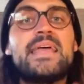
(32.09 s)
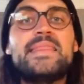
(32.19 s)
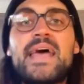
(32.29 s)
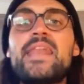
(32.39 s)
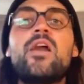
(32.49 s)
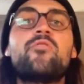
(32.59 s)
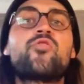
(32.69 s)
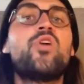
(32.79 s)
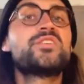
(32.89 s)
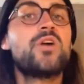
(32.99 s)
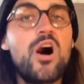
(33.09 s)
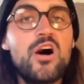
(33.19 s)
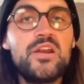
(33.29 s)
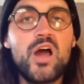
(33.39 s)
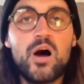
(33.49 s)
And then of course
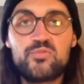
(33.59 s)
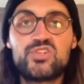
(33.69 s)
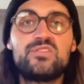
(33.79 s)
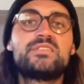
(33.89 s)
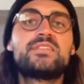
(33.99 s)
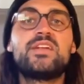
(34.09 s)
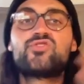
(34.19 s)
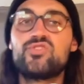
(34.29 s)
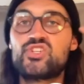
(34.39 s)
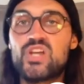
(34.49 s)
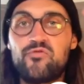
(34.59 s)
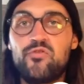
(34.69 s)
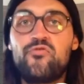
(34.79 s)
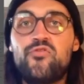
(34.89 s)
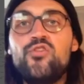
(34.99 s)
all the options that should
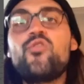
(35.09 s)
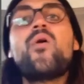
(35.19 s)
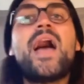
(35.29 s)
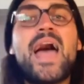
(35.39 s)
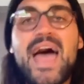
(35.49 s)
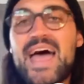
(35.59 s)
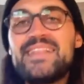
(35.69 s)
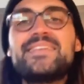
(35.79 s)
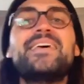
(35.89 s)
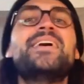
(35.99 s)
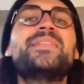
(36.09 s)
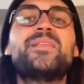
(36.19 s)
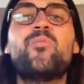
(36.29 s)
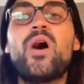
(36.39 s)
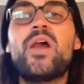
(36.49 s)
shuffle through and
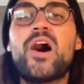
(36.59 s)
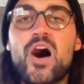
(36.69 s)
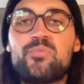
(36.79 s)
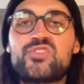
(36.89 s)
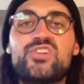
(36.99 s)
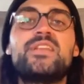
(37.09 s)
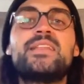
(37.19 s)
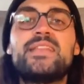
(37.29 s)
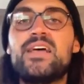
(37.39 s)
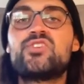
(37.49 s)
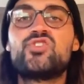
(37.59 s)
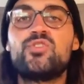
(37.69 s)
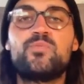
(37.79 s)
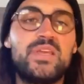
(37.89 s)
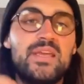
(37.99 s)
the one option that
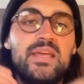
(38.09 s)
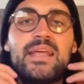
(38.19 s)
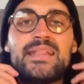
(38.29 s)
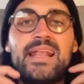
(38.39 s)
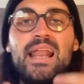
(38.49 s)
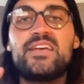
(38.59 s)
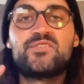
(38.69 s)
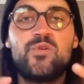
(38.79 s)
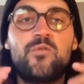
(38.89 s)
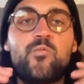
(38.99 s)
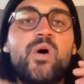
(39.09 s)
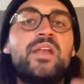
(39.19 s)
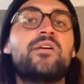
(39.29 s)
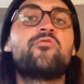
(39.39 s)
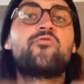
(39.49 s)
should be the last one where
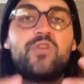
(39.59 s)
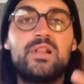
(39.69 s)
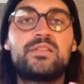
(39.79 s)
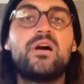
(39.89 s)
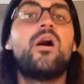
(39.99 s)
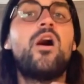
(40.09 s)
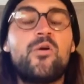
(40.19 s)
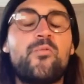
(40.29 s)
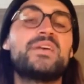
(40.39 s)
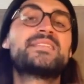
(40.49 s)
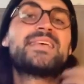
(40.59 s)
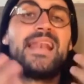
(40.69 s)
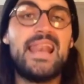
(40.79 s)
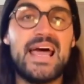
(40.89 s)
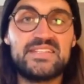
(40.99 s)
the filter always
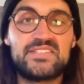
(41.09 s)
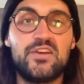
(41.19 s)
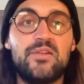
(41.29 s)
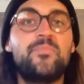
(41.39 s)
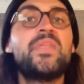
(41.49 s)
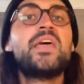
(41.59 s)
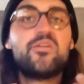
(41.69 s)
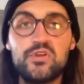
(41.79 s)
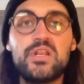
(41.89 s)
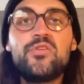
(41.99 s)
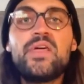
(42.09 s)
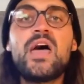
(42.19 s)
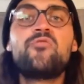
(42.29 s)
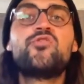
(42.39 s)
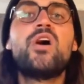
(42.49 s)
lands on. If you don't
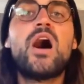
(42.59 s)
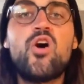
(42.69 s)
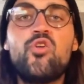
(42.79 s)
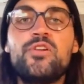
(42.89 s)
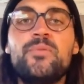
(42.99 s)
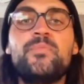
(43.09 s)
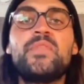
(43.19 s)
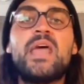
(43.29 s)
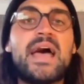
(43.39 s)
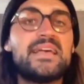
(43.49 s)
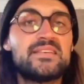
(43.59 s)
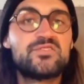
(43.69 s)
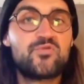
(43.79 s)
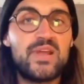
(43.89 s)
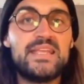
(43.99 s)
have your own
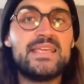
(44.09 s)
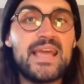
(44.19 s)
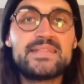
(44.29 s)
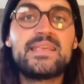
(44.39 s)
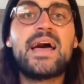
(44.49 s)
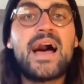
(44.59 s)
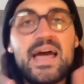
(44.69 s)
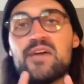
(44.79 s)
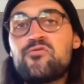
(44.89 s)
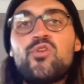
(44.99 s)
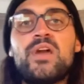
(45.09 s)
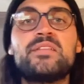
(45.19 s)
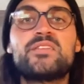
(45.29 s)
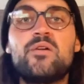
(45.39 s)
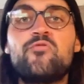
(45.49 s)
assets ready yet, I have
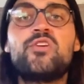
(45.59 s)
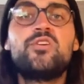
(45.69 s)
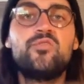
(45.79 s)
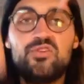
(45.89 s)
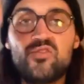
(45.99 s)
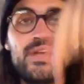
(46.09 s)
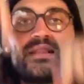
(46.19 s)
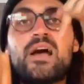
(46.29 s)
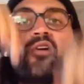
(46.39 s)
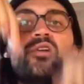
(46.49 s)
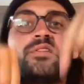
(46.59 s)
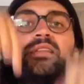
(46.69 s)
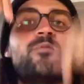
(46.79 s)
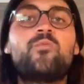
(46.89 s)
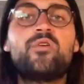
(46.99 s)
created some for you. You can download
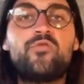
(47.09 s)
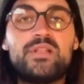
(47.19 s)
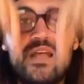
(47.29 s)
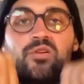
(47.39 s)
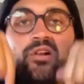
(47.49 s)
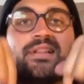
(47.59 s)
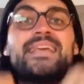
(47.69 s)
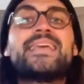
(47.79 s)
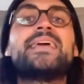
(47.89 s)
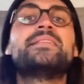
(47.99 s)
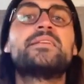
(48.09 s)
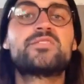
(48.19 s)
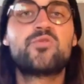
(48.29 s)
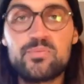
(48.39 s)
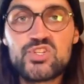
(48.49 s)
them with a download link in the
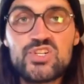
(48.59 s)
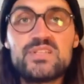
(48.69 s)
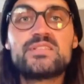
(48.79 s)
description.